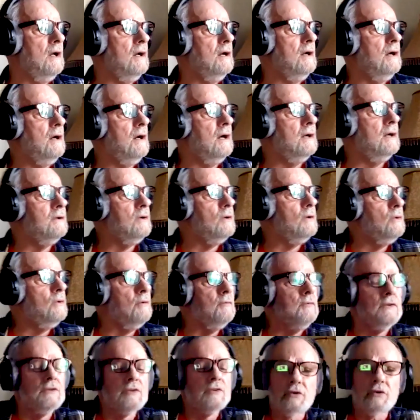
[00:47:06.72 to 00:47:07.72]
I don't know
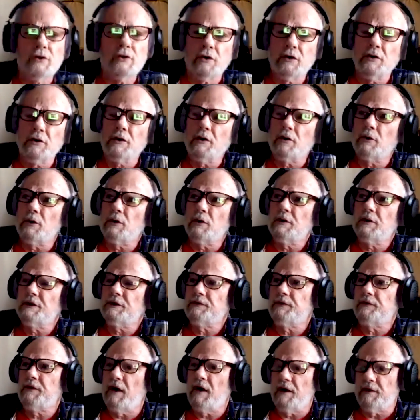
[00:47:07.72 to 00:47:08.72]
if it was her or his
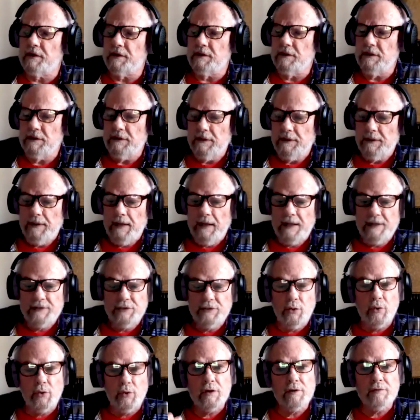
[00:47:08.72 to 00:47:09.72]
father, as
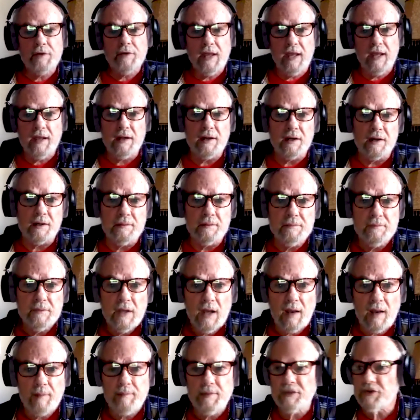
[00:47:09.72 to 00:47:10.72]
the Order of Canada.
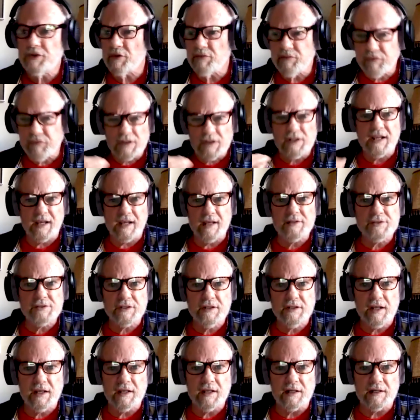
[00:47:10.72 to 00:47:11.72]
I mean, they're really
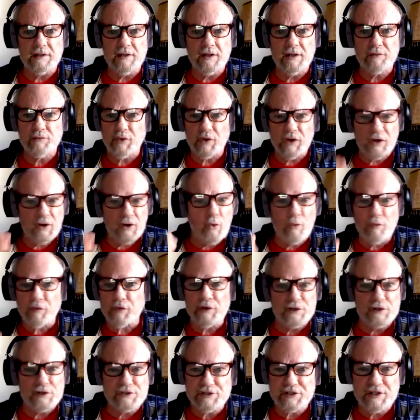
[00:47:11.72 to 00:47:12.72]
educated, they're
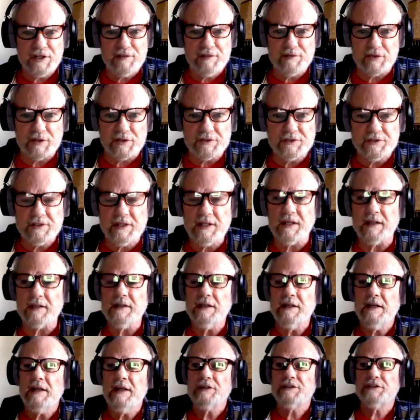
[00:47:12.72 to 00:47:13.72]
overachievers. Yeah.
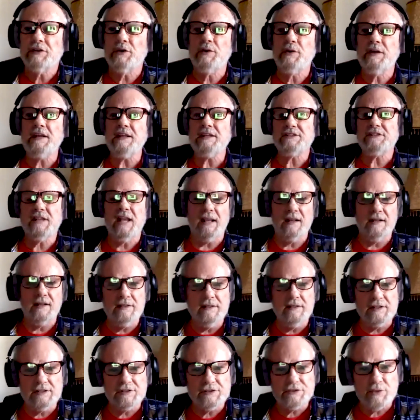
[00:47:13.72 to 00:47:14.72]
So he's
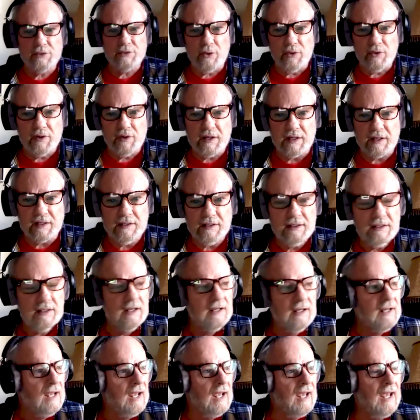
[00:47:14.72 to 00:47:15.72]
telling the story
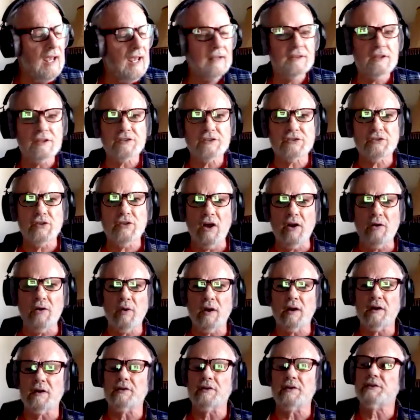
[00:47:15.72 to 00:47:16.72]
at the
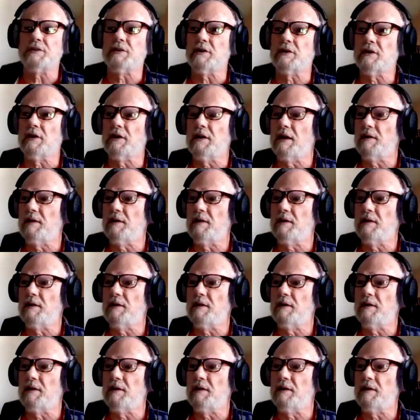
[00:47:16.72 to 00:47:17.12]
songwriters circle.